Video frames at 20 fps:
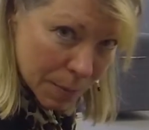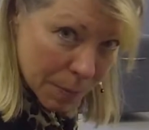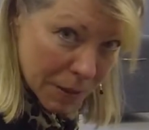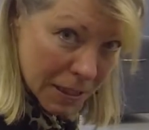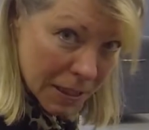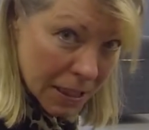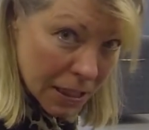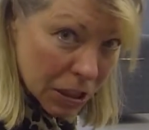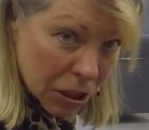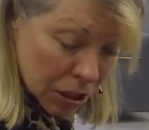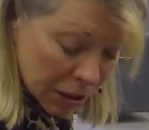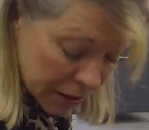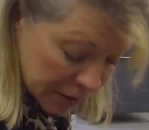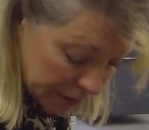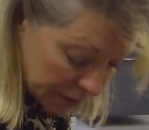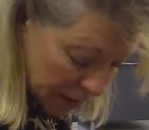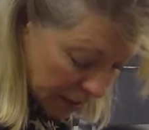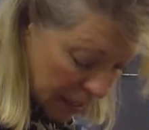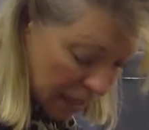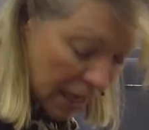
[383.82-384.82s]
position.
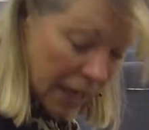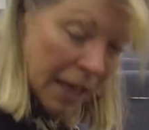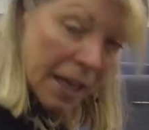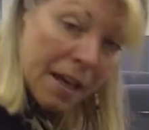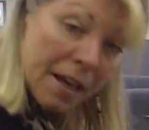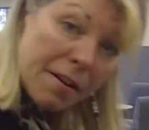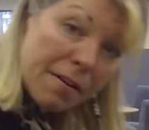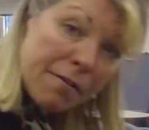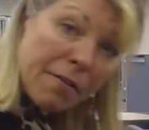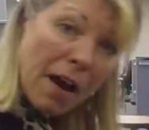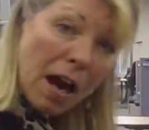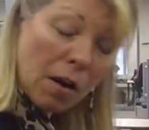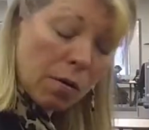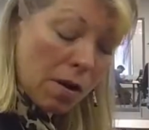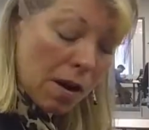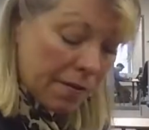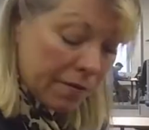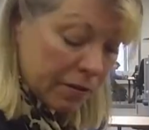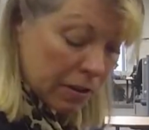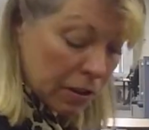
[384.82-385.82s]
If,
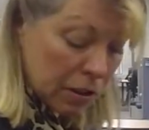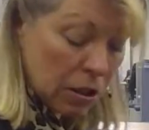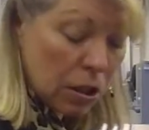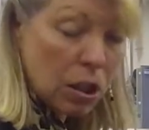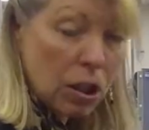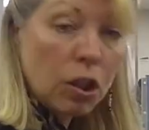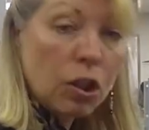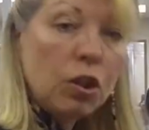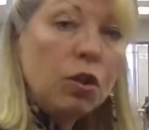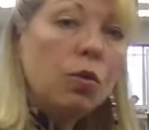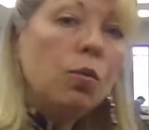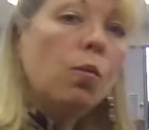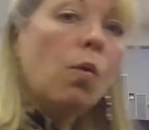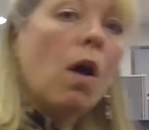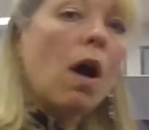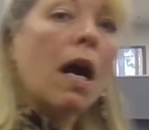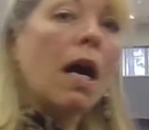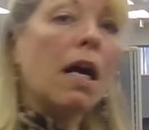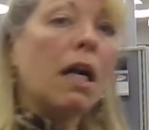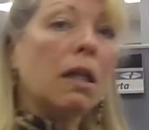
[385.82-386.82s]
however, you
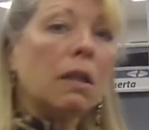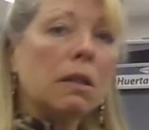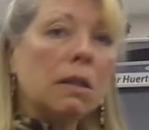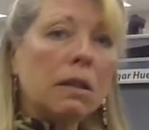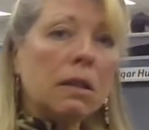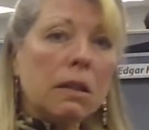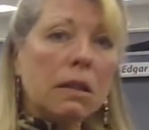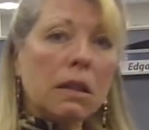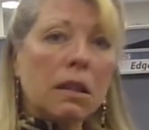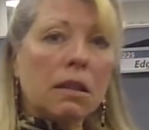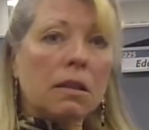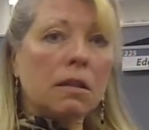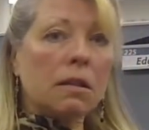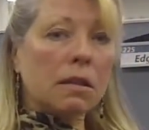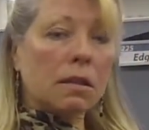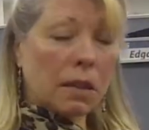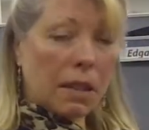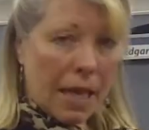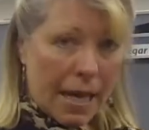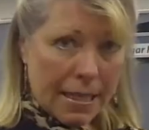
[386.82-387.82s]
want
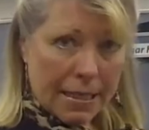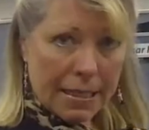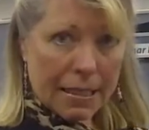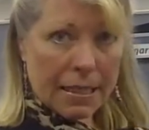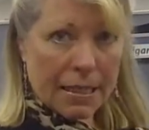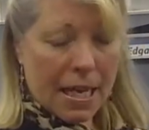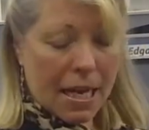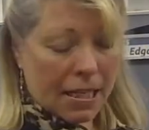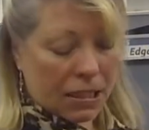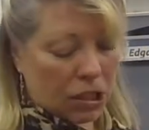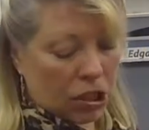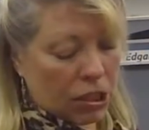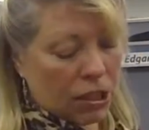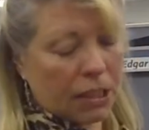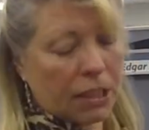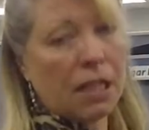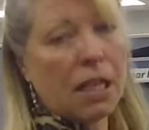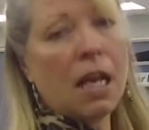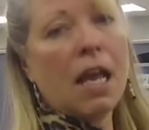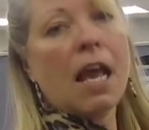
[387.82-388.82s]
less
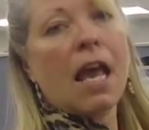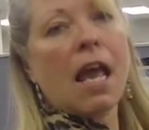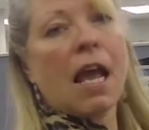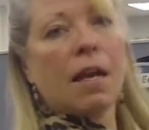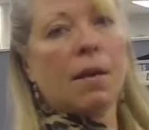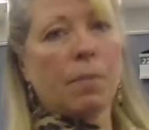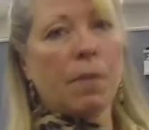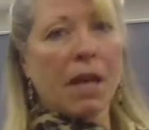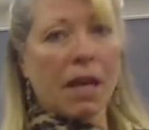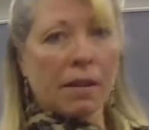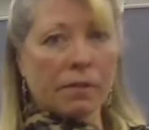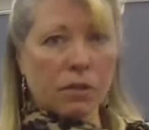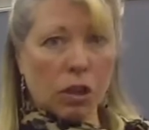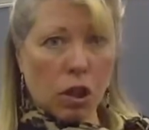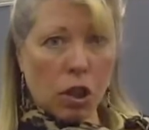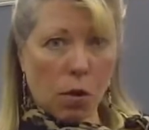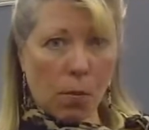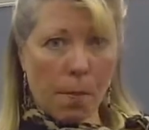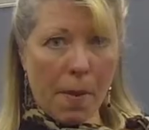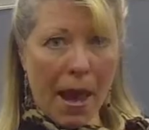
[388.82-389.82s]
tension and be able to
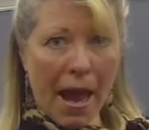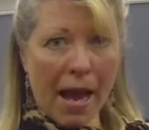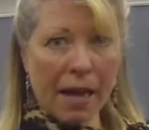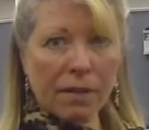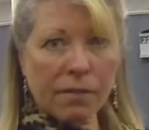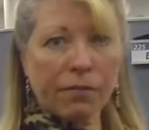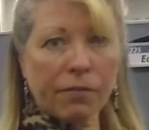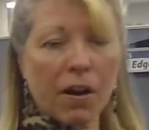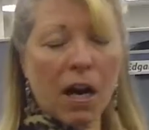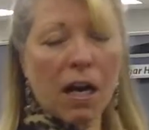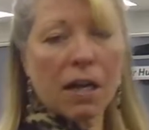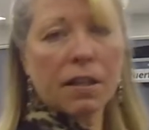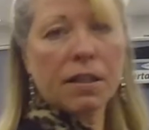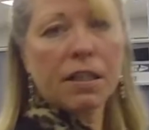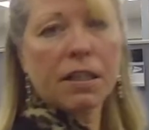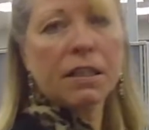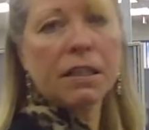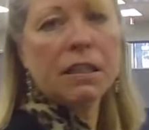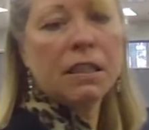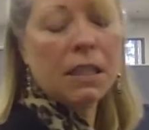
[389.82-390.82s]
go back
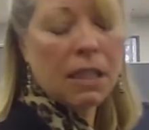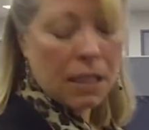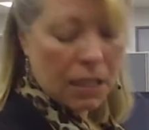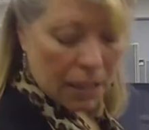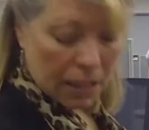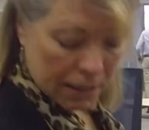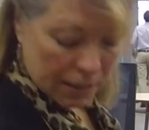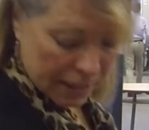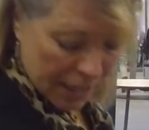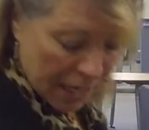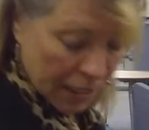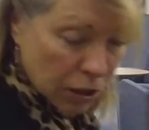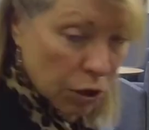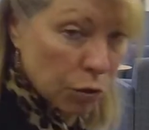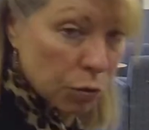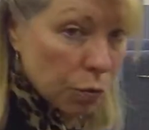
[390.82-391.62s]
farther, then you